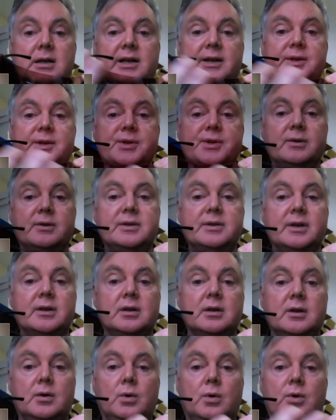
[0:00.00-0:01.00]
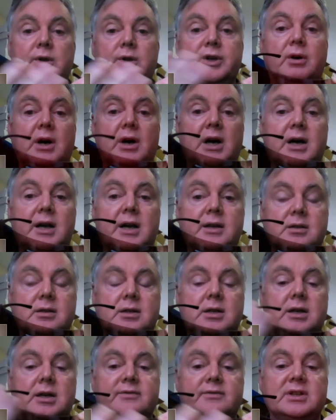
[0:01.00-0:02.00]
clay shooting that all your eyes
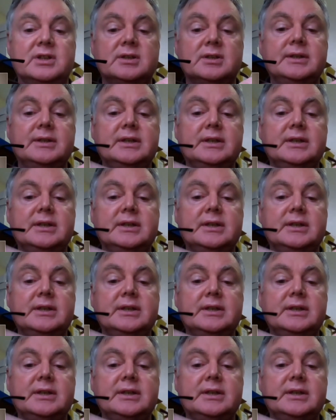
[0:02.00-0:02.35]
are covered.